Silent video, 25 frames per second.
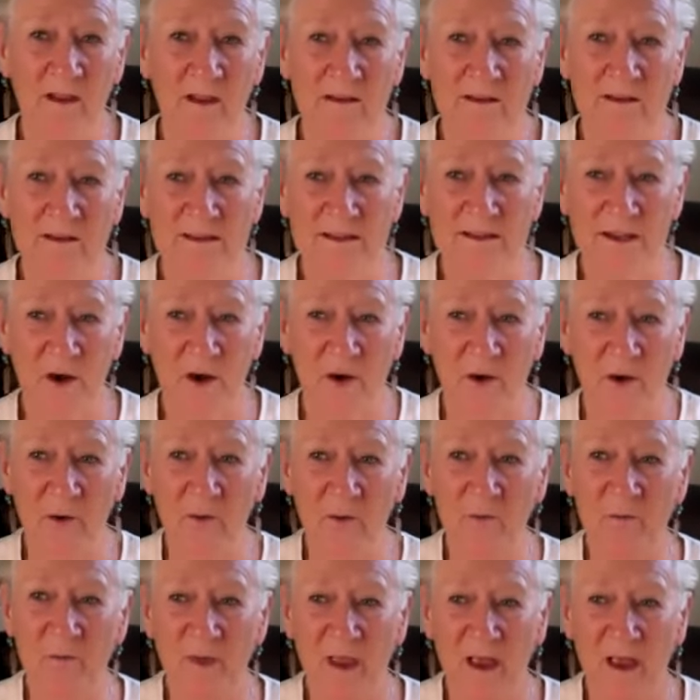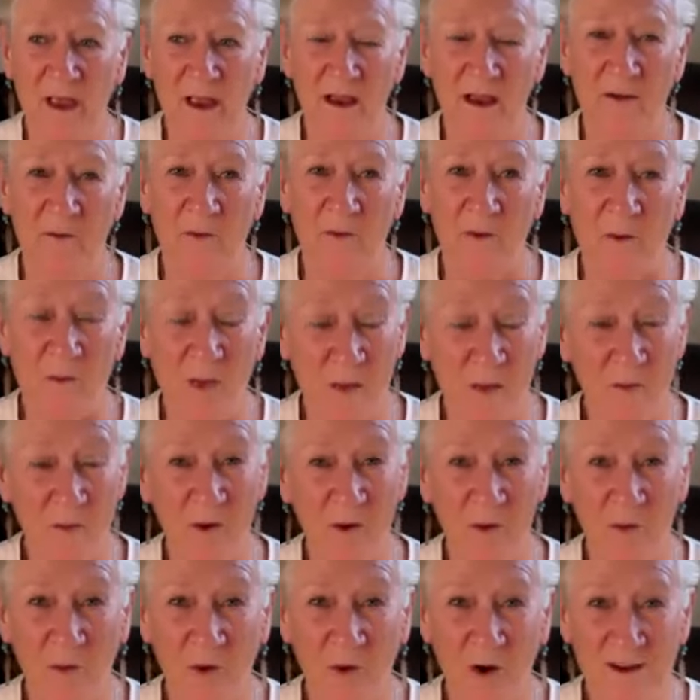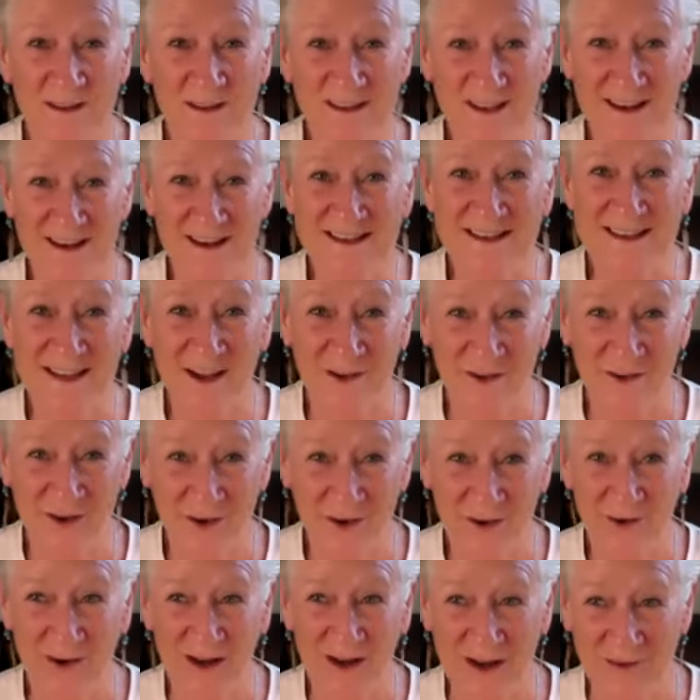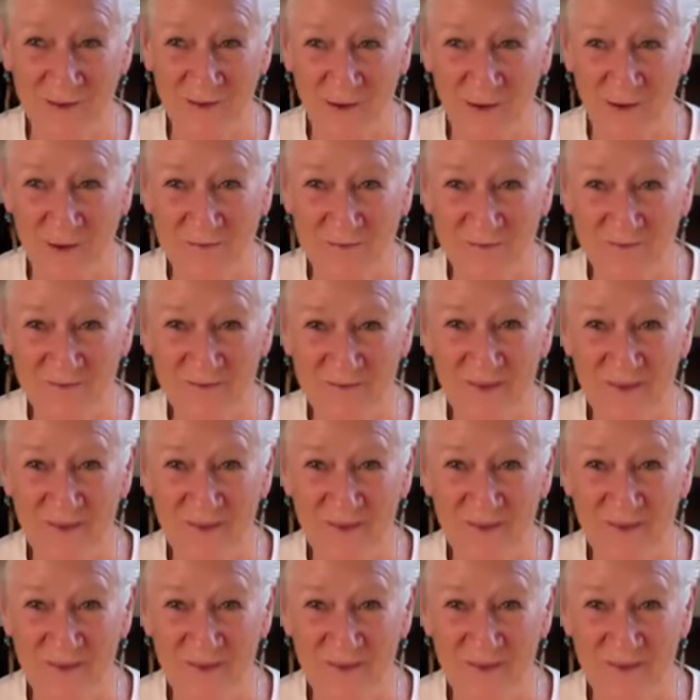So remember, it works on a cellular level.